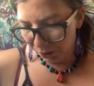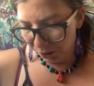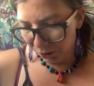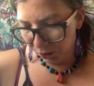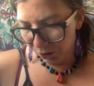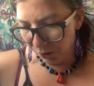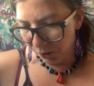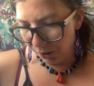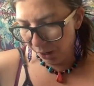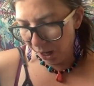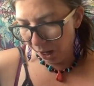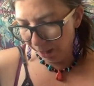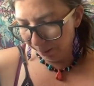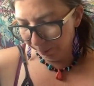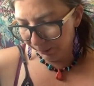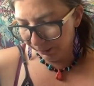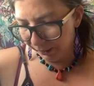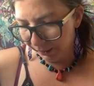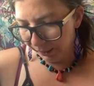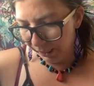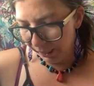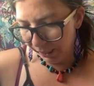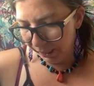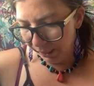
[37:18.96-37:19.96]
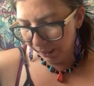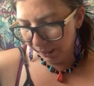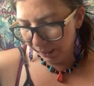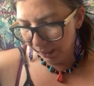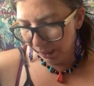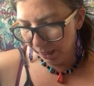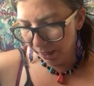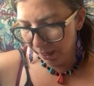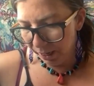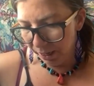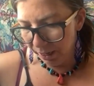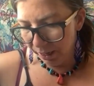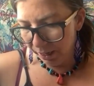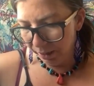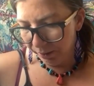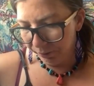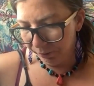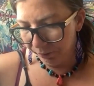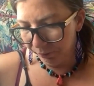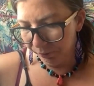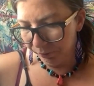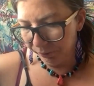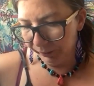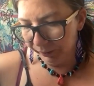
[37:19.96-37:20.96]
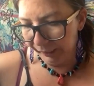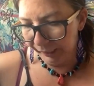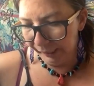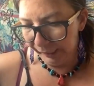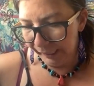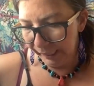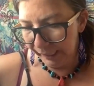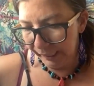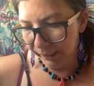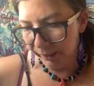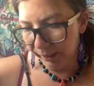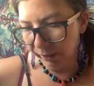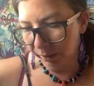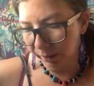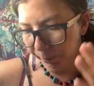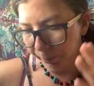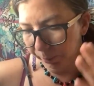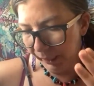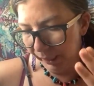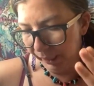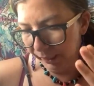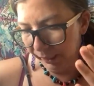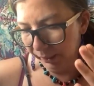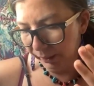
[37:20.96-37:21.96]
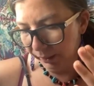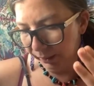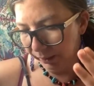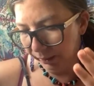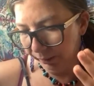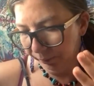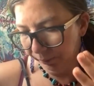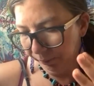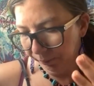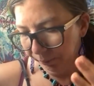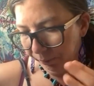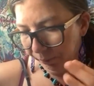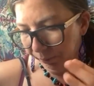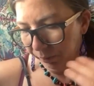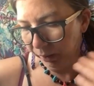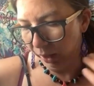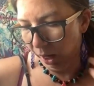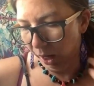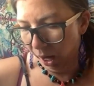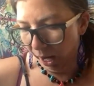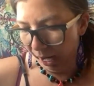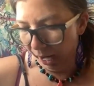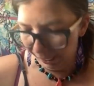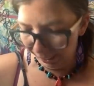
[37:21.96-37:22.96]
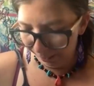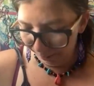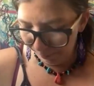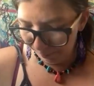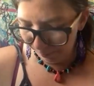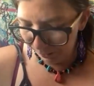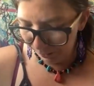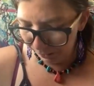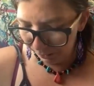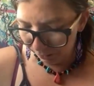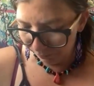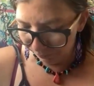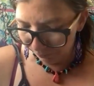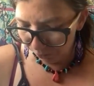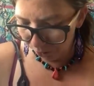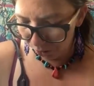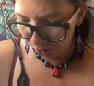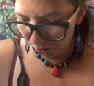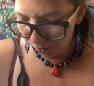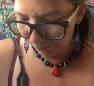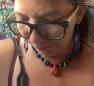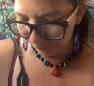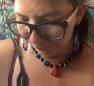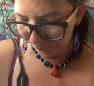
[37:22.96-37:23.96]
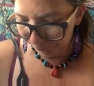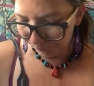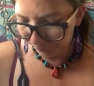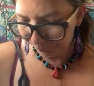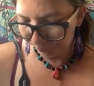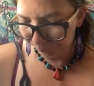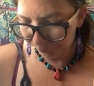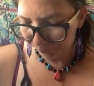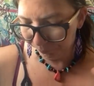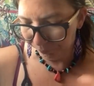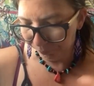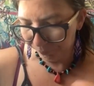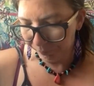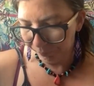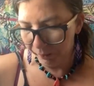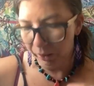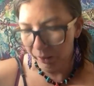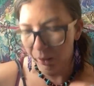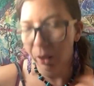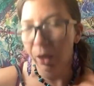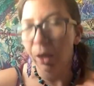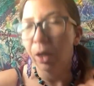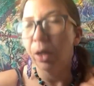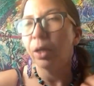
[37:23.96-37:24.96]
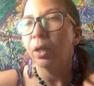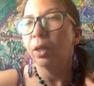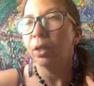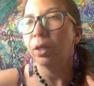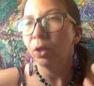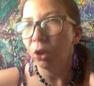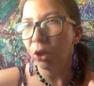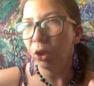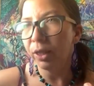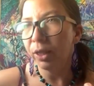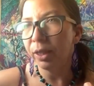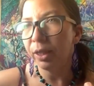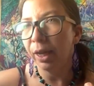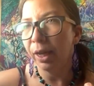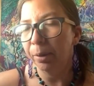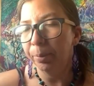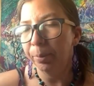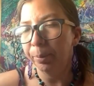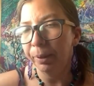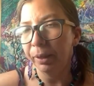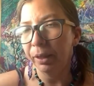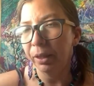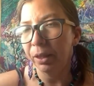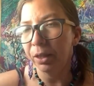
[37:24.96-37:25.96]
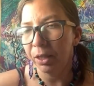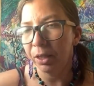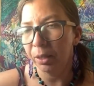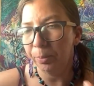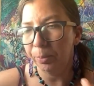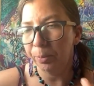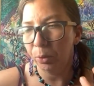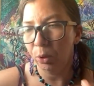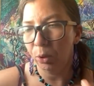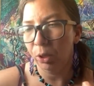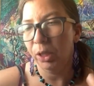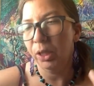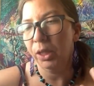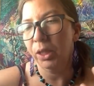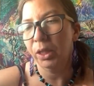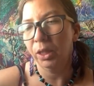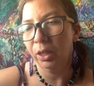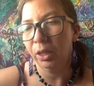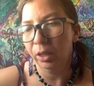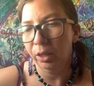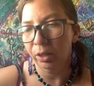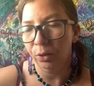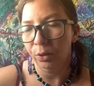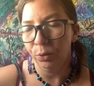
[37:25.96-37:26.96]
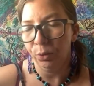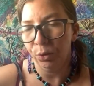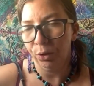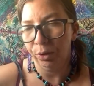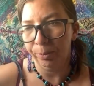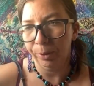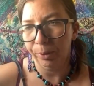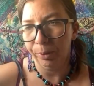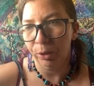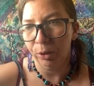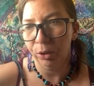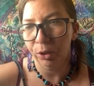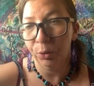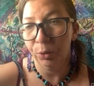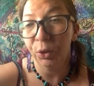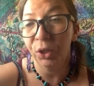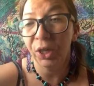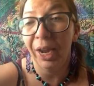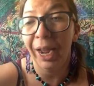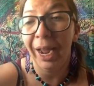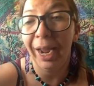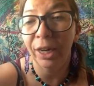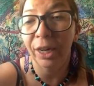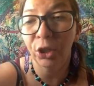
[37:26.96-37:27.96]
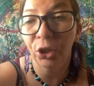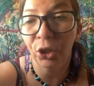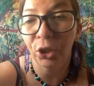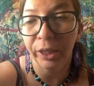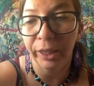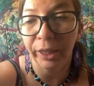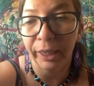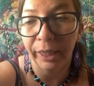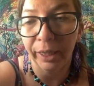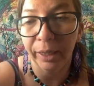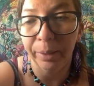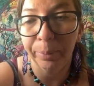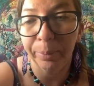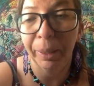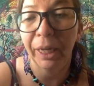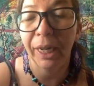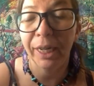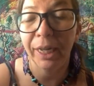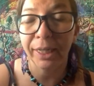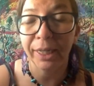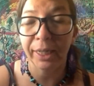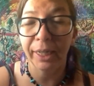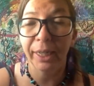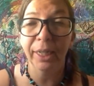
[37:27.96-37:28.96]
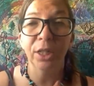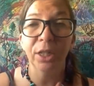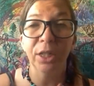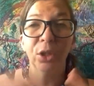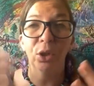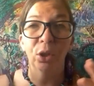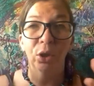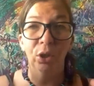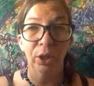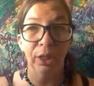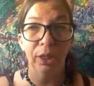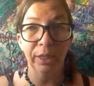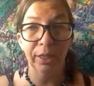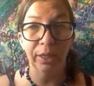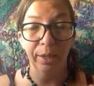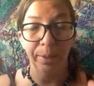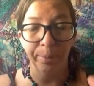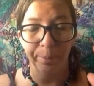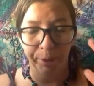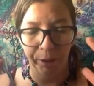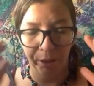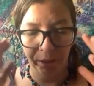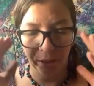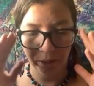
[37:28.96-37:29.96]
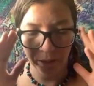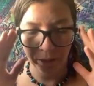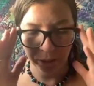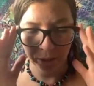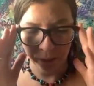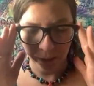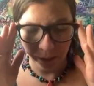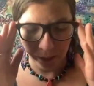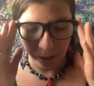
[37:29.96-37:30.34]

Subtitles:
So the opposite of neediness is bliss. I am blissful. Just helping to support the hormones, which actually, because it is early summer,